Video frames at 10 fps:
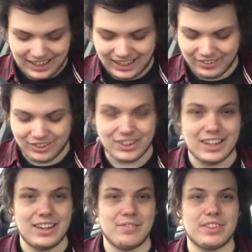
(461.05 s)
I will,
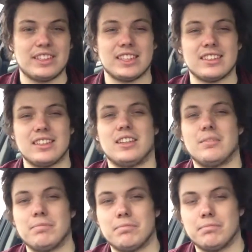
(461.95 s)
he said to let
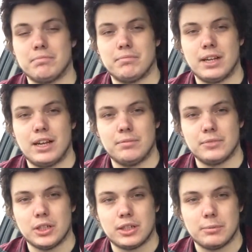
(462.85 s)
it,
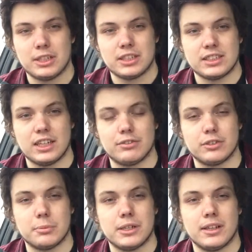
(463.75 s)
you know, keep it in a container
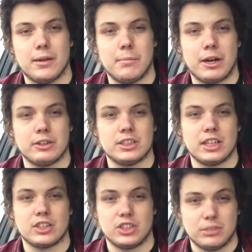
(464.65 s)
for a bit, let it marry
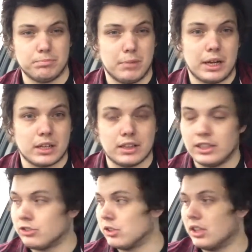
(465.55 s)
together, because he made it
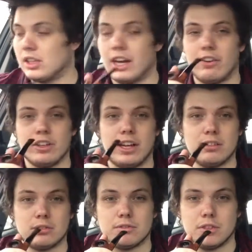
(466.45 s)
literally there and then.
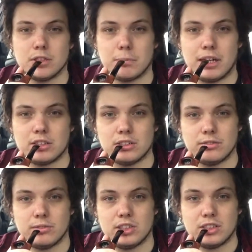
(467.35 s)
It was the first batch
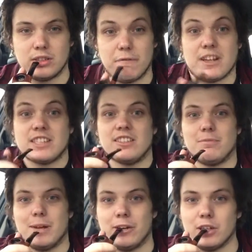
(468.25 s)
of the
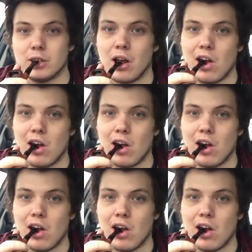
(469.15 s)
festive period.